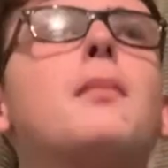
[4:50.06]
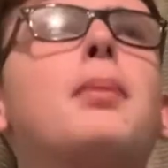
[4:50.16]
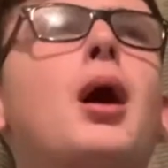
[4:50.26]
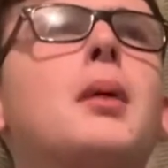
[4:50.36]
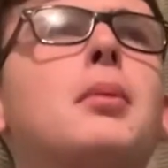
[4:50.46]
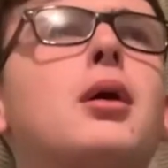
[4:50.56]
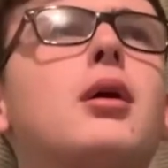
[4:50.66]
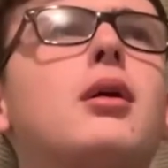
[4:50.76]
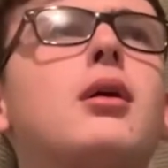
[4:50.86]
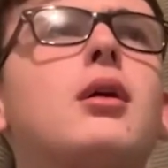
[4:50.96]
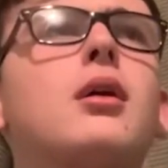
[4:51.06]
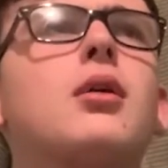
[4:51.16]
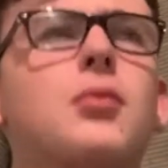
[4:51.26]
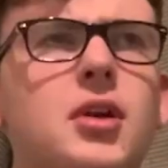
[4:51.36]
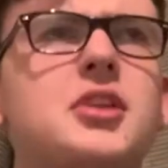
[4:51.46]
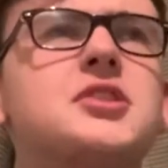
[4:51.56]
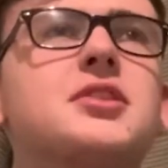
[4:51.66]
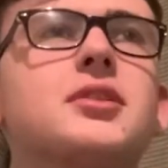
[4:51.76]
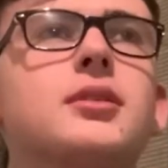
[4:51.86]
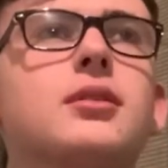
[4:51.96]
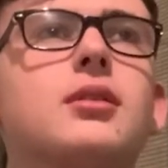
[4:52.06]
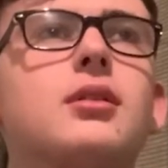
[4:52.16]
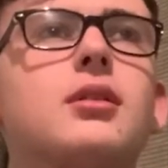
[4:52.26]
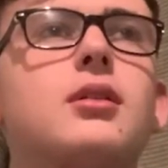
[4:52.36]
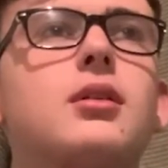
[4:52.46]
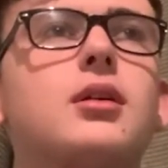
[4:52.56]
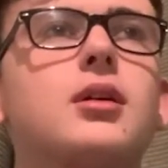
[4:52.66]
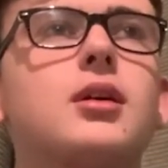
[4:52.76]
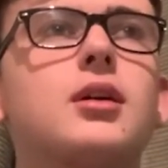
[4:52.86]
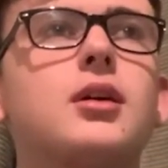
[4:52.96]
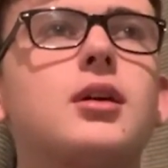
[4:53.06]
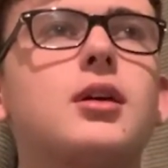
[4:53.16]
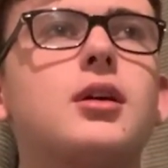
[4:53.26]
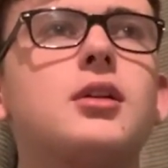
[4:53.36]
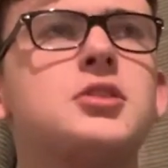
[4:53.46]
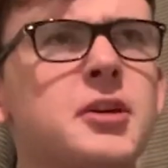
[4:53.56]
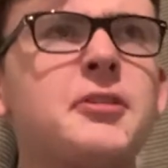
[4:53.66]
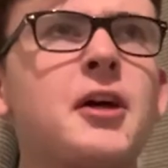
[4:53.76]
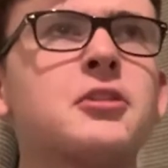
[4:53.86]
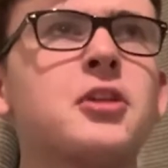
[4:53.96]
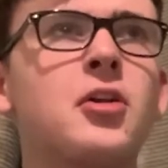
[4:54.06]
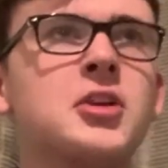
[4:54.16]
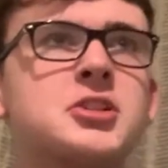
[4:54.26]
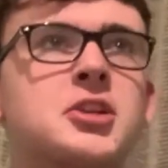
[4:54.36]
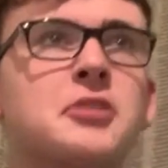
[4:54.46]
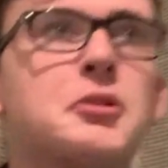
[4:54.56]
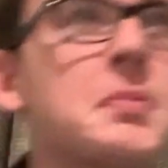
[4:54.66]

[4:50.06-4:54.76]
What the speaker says: Bob, what are you doing? Do you have that lolly stuff